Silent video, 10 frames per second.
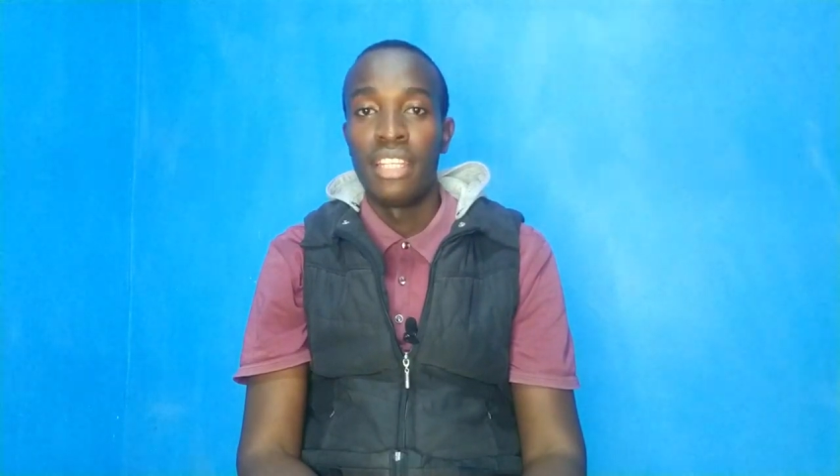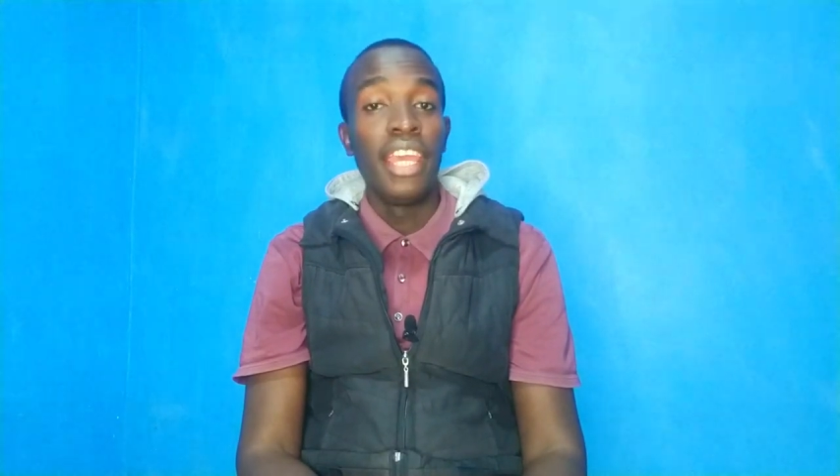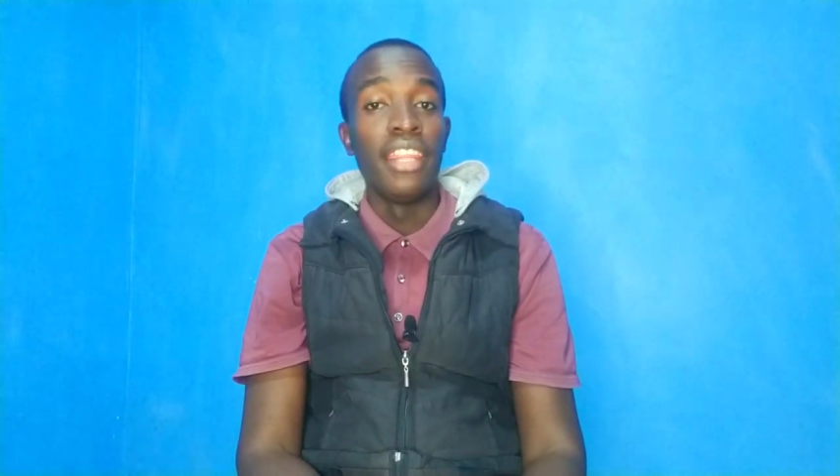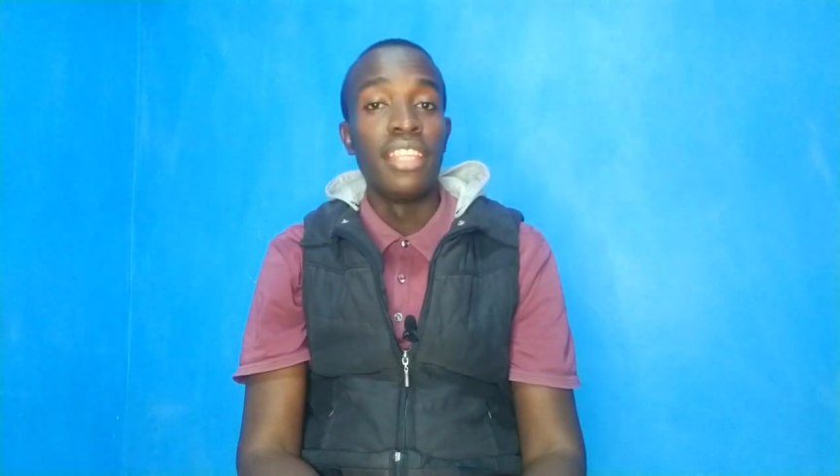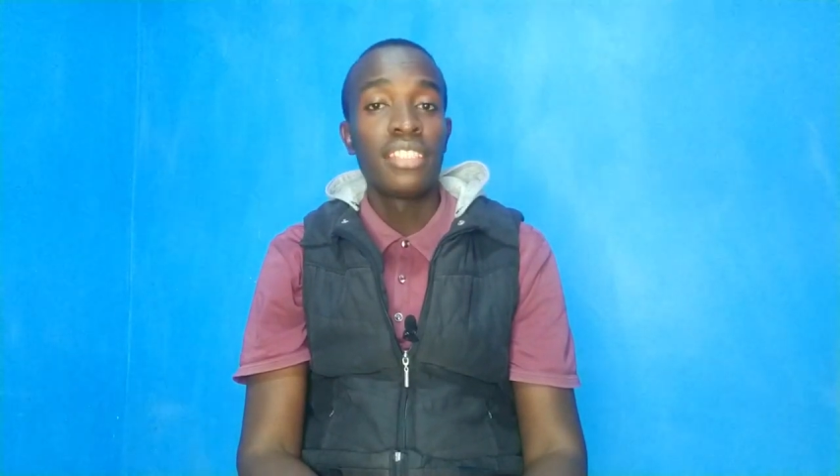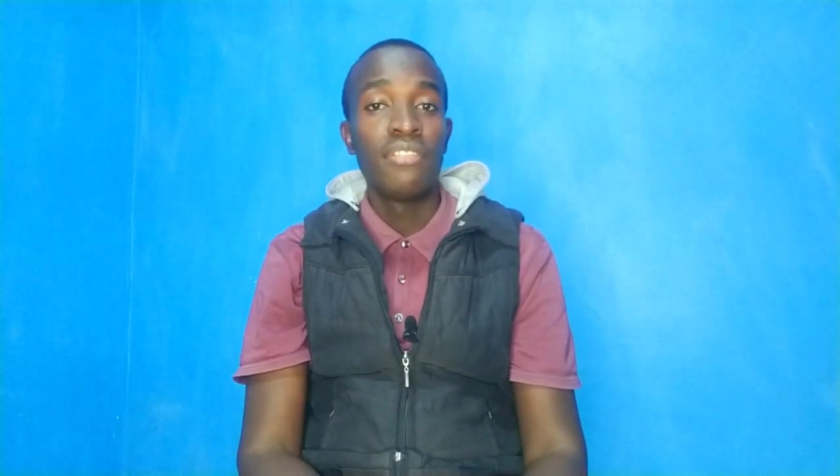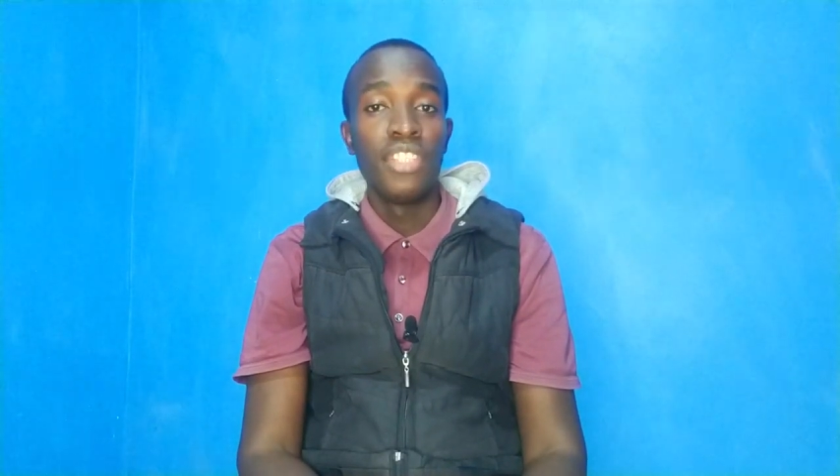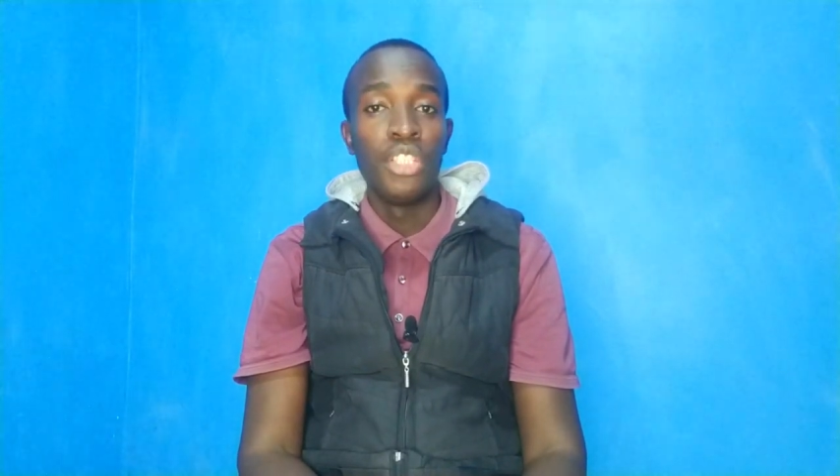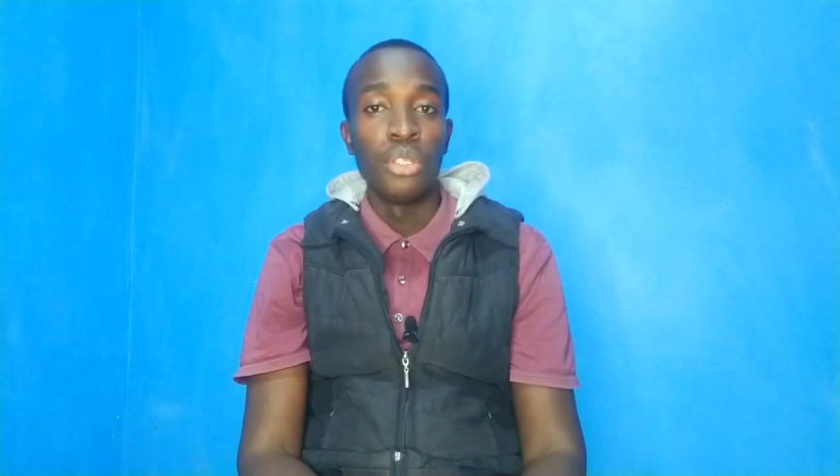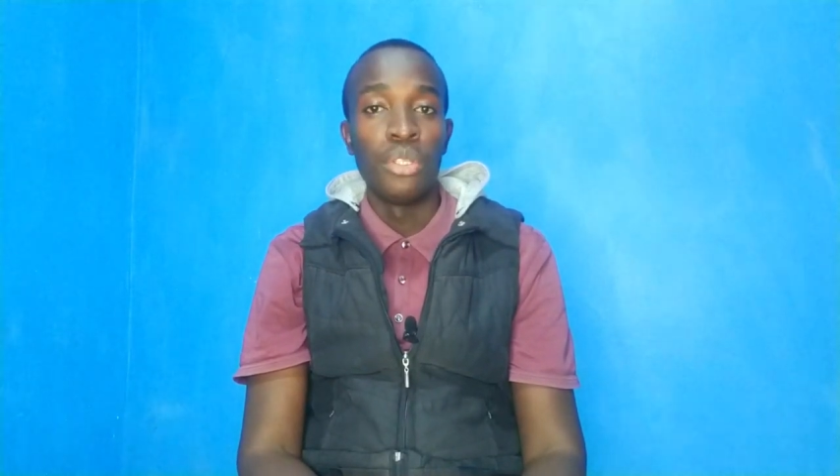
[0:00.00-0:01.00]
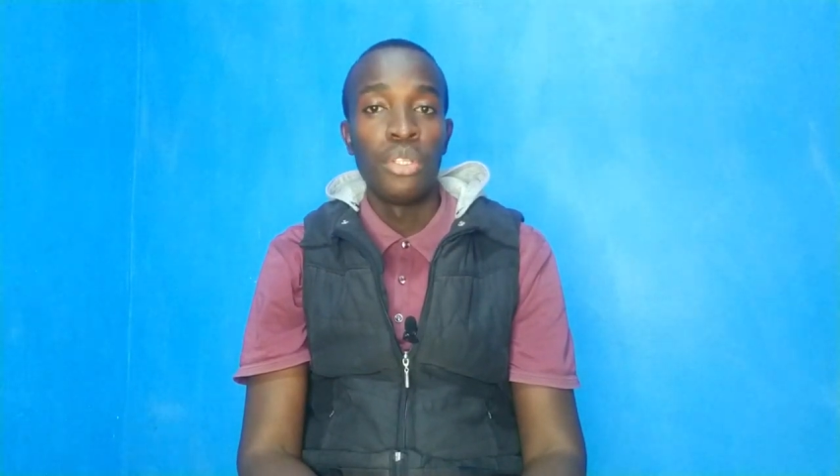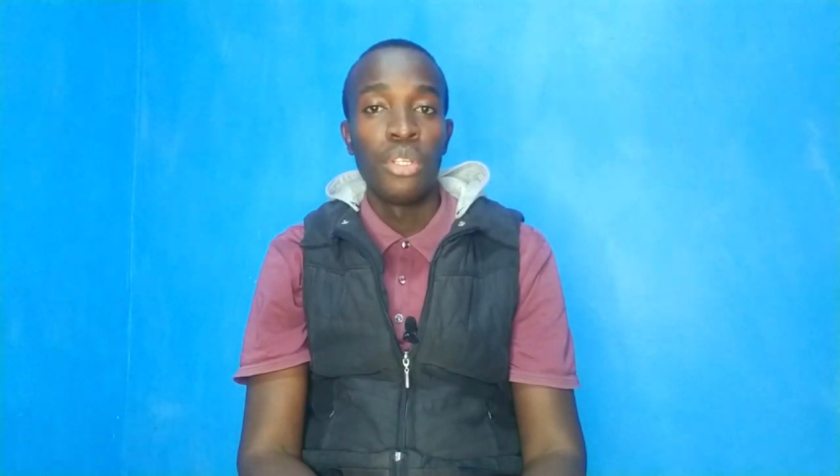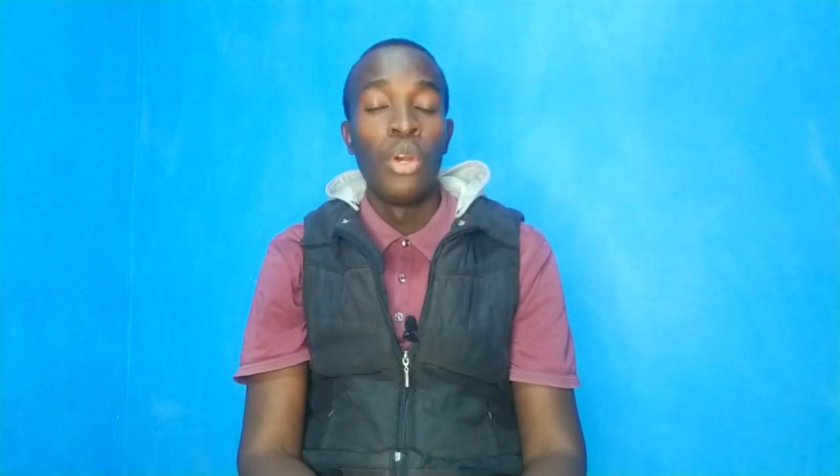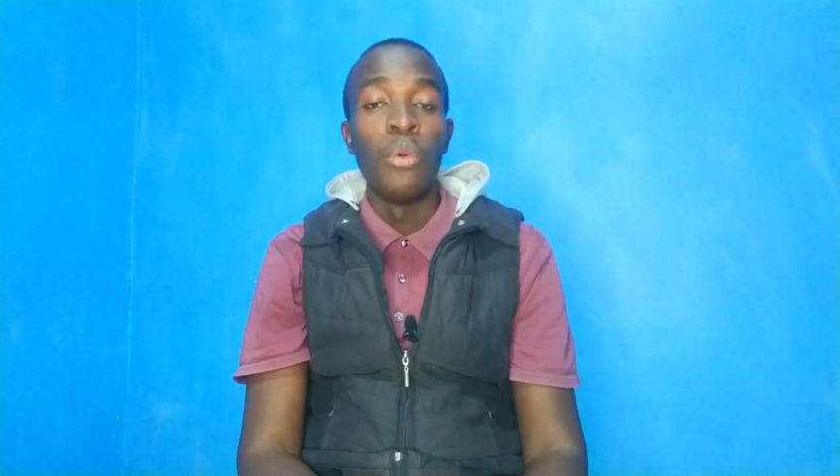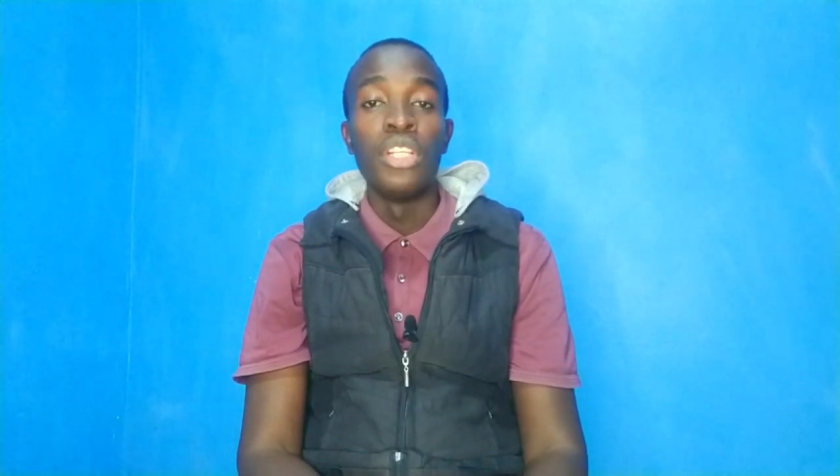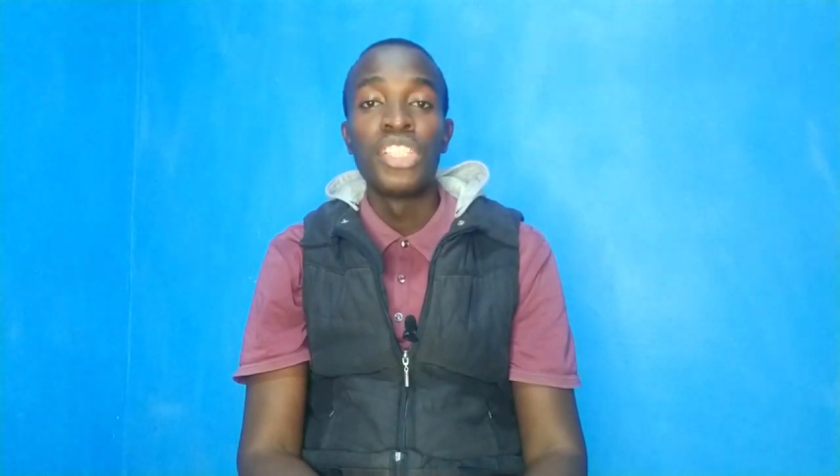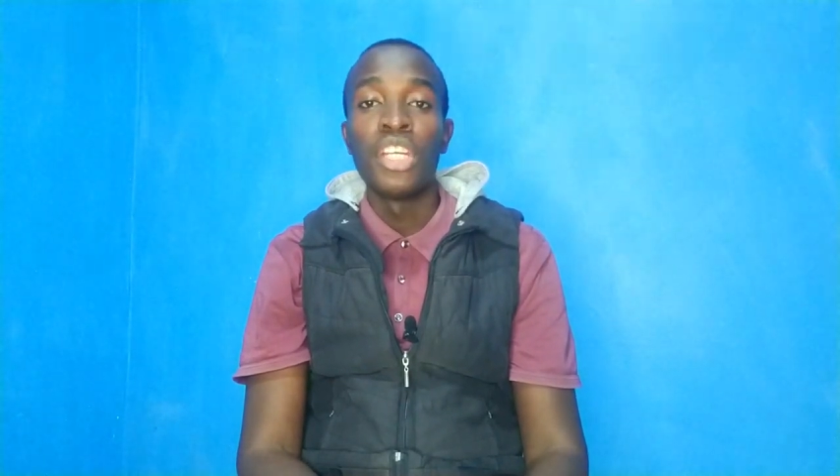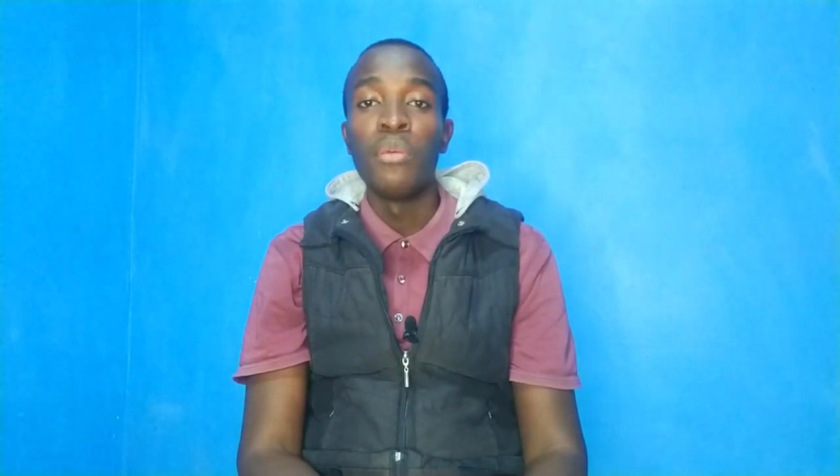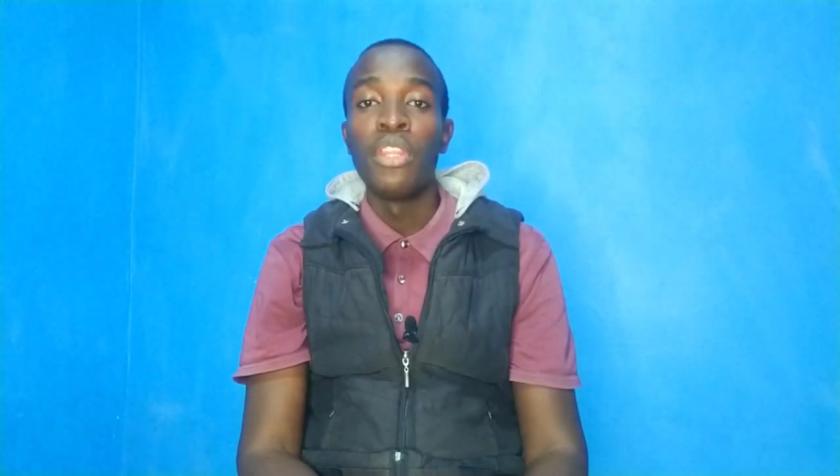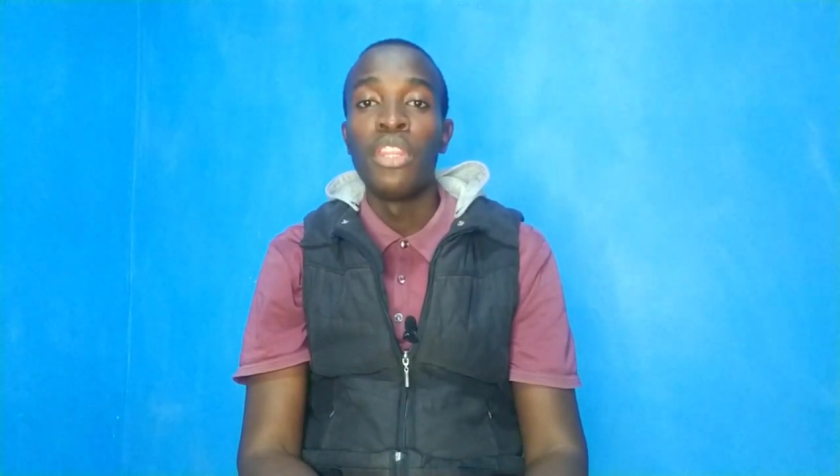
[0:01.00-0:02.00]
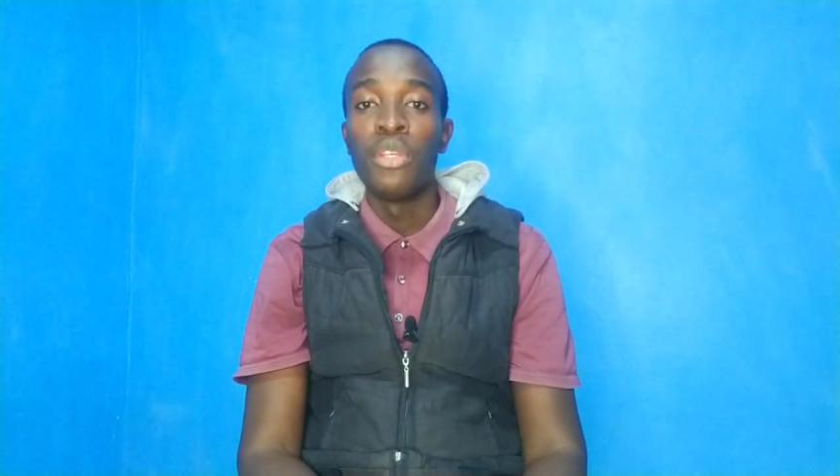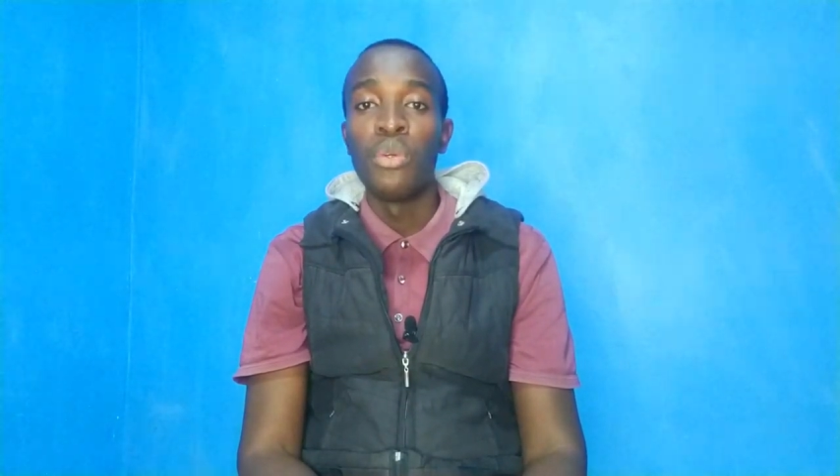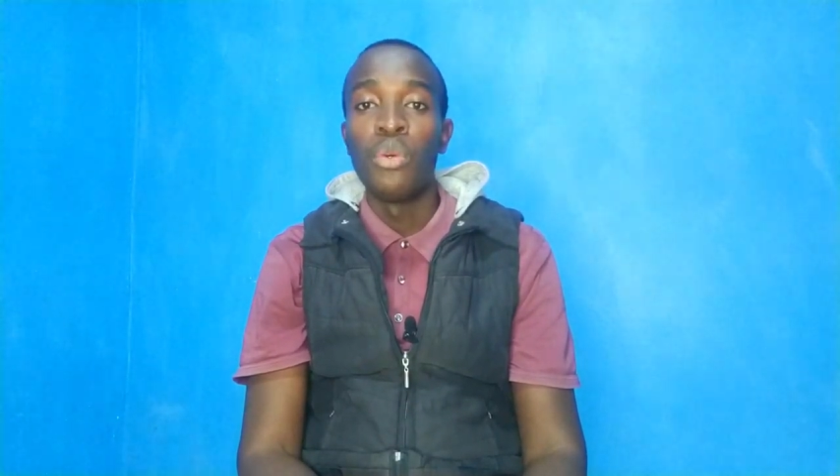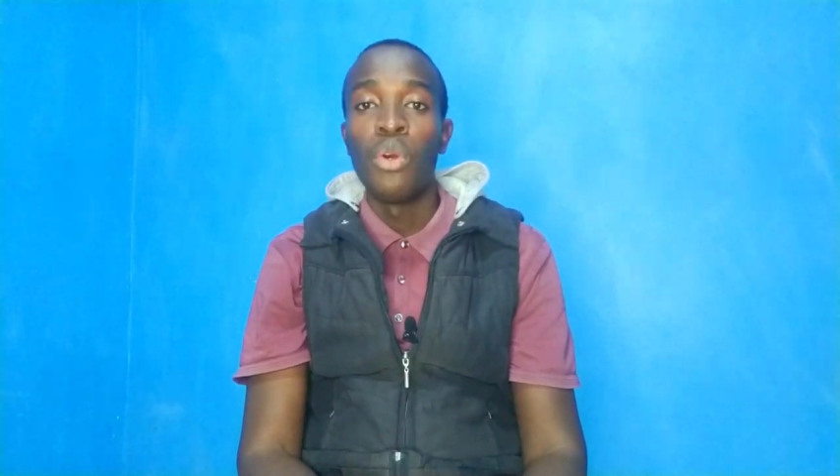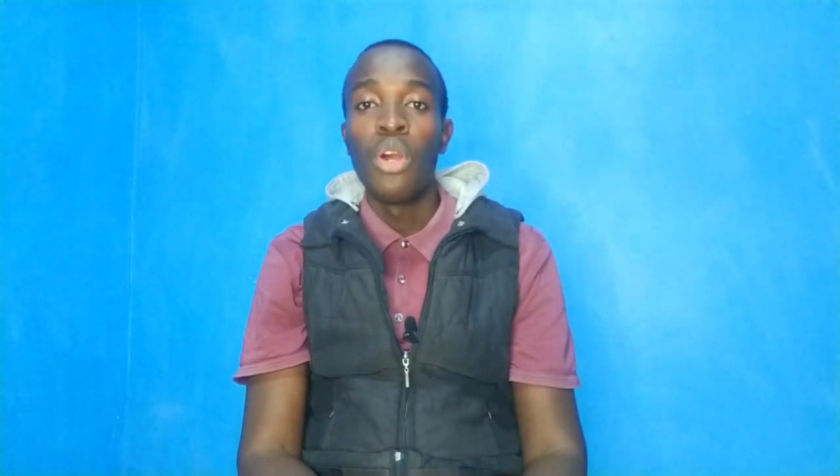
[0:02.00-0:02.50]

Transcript: In this video, we'll share with you